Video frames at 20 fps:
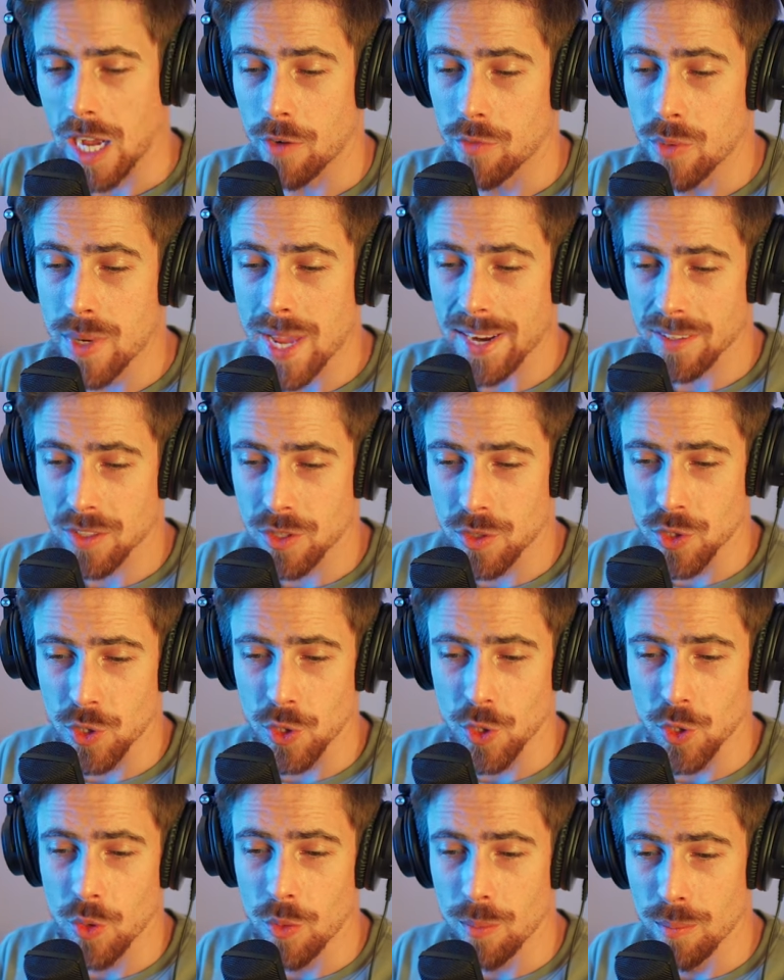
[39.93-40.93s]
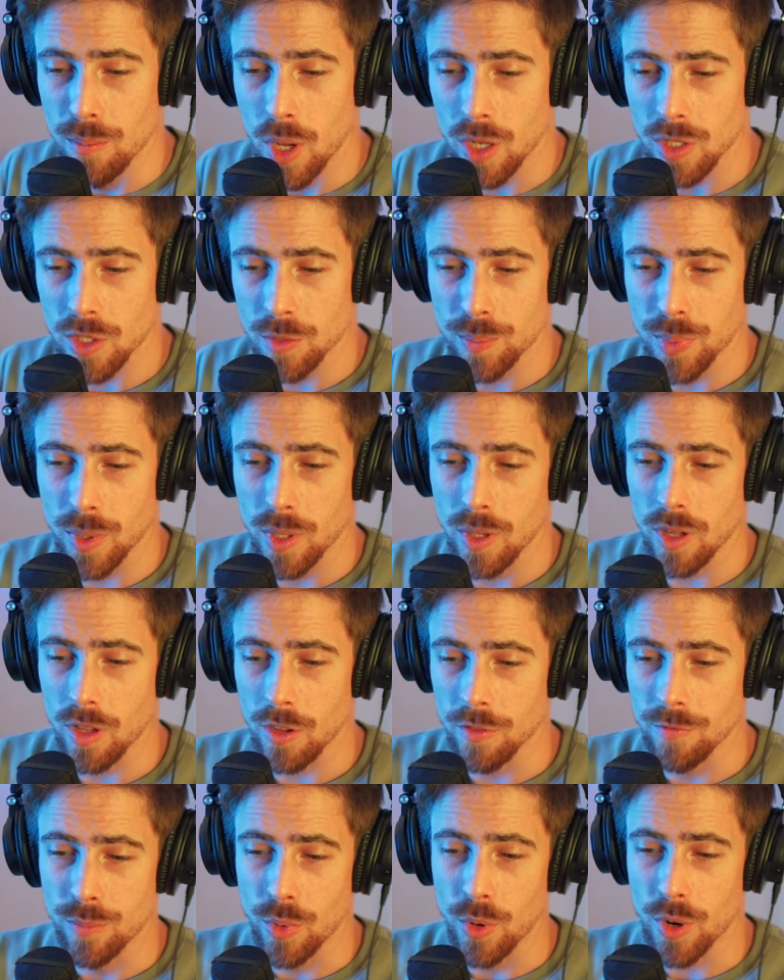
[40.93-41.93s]
I've reacted to multiple
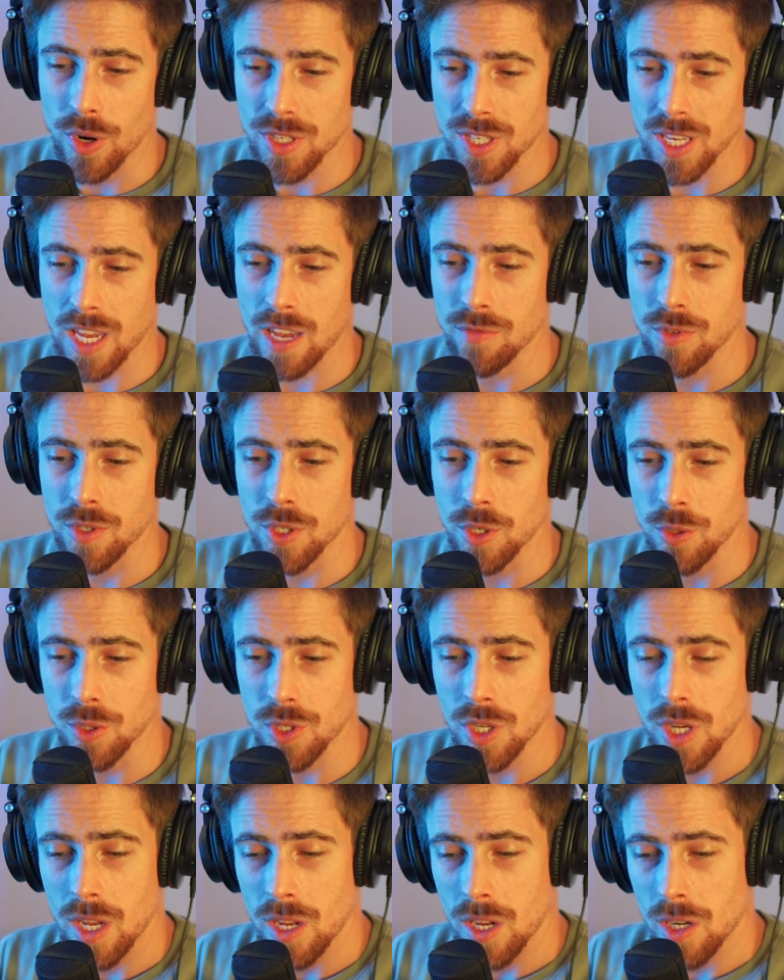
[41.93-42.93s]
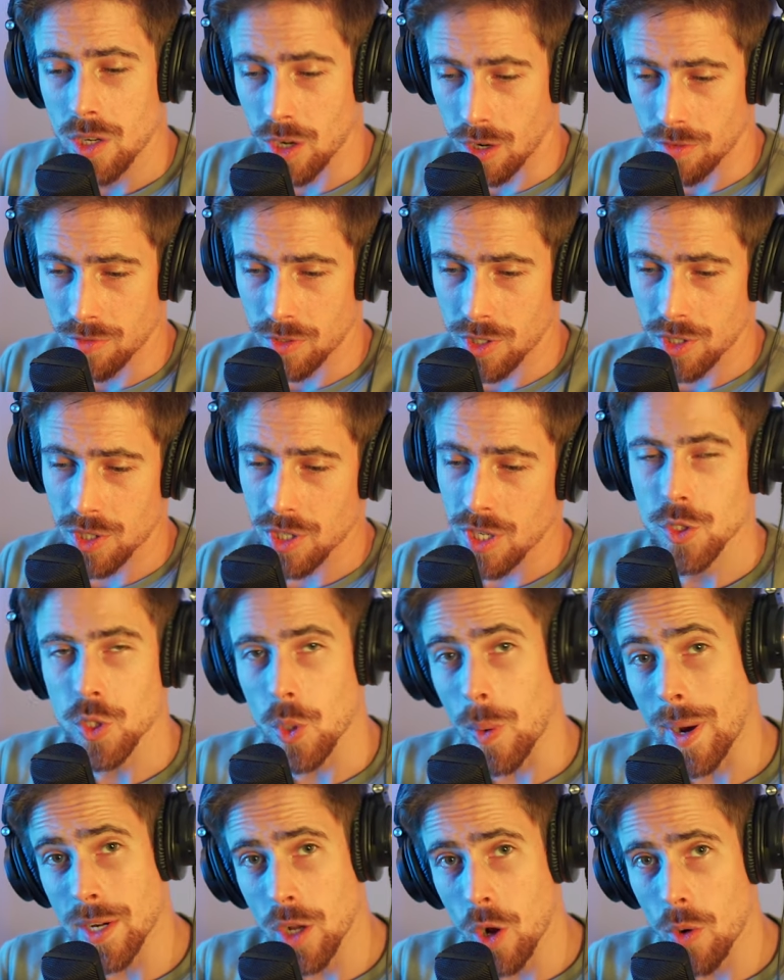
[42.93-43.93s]
of Boyce Avenue's covers,
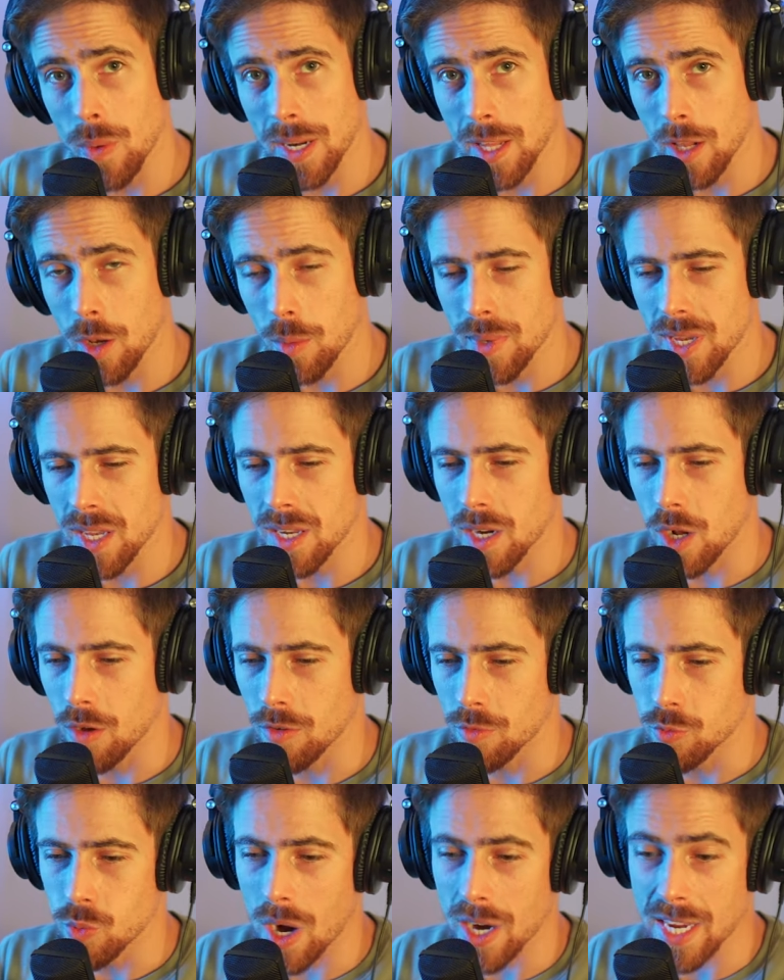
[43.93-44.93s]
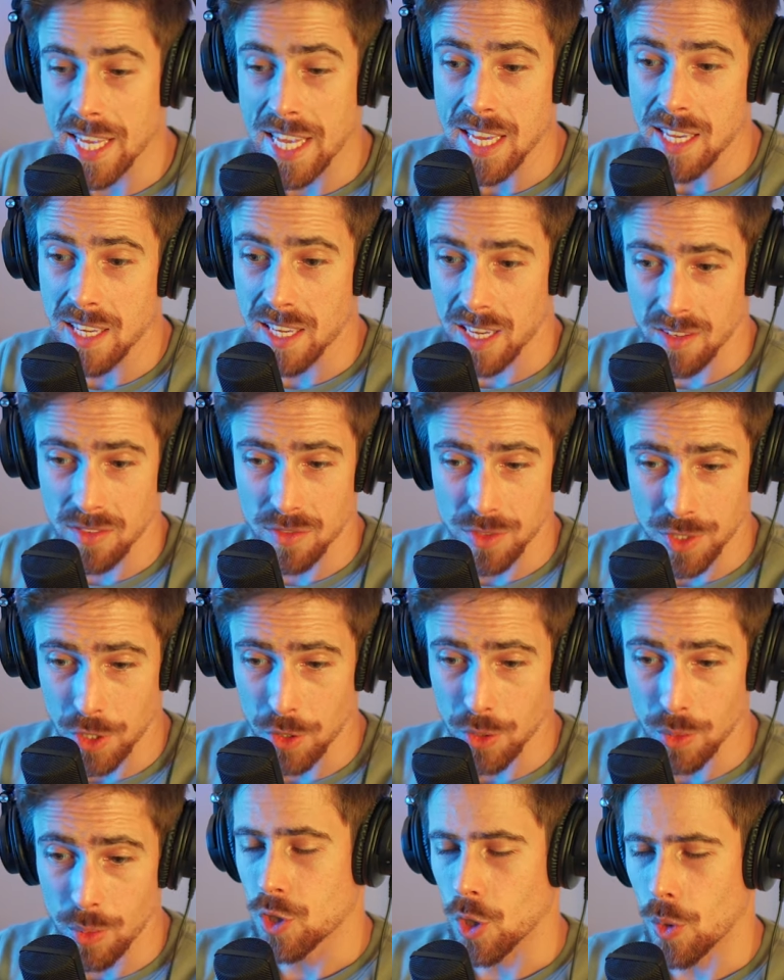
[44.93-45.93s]
so I know a little bit of what he can
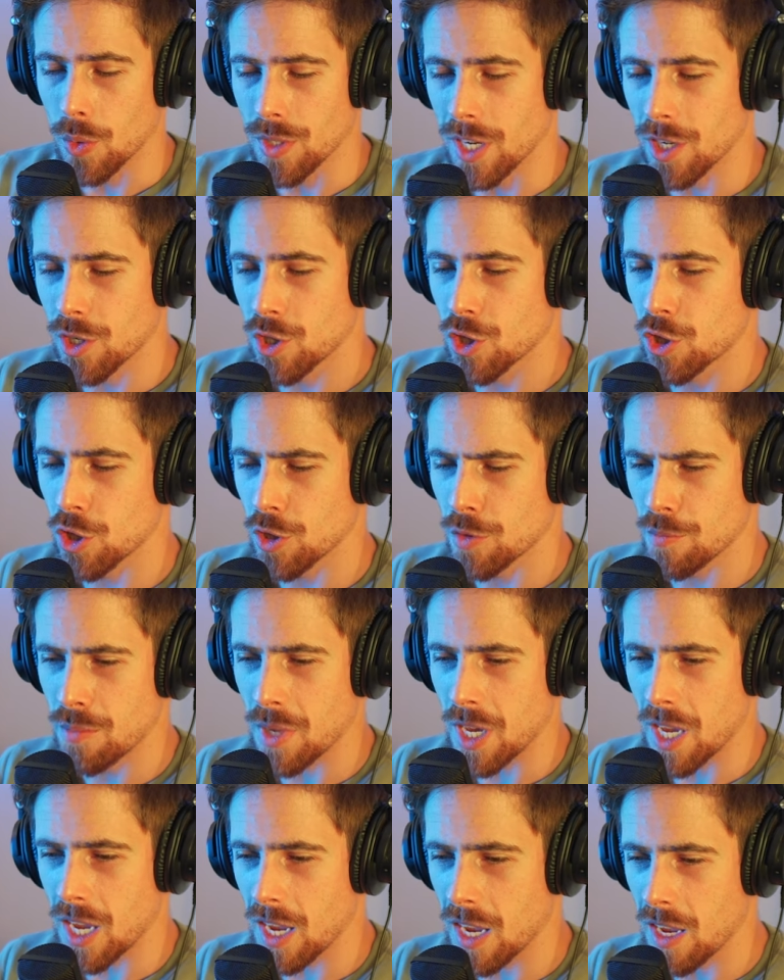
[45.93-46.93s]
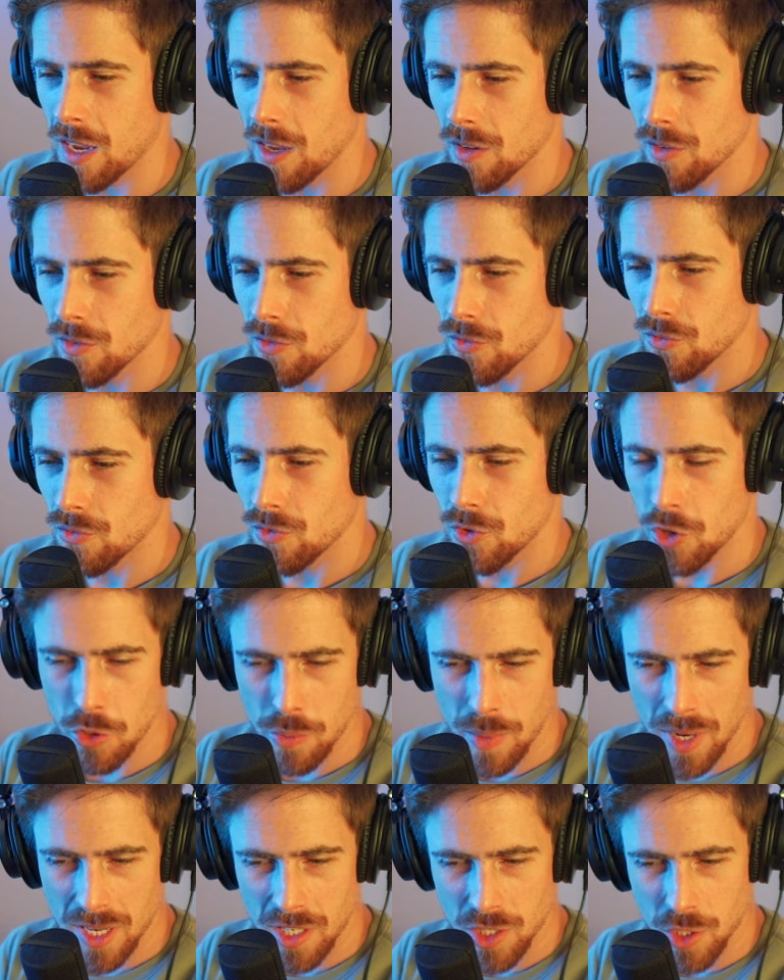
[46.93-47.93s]
do. So there shouldn't be too
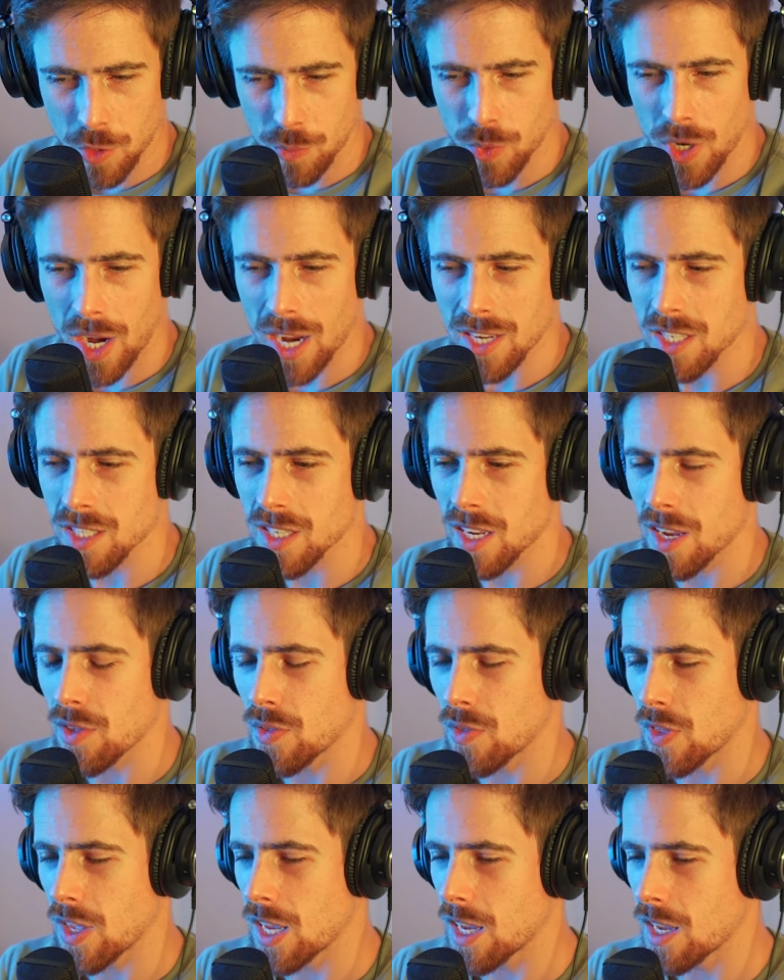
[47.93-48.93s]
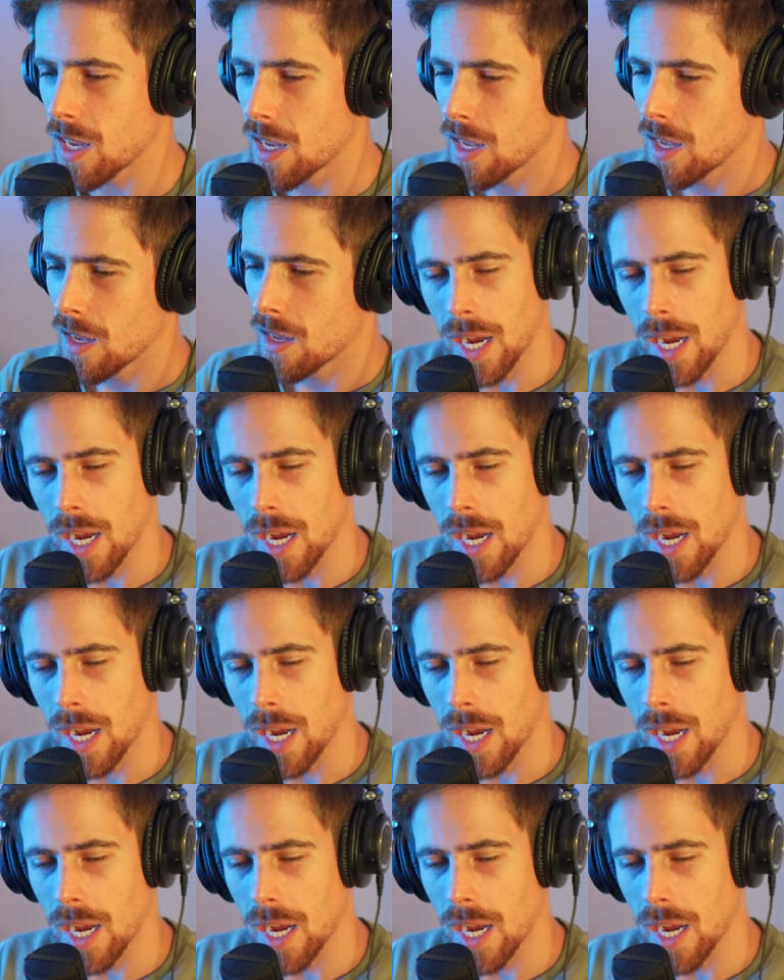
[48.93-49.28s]
many surprises, I think.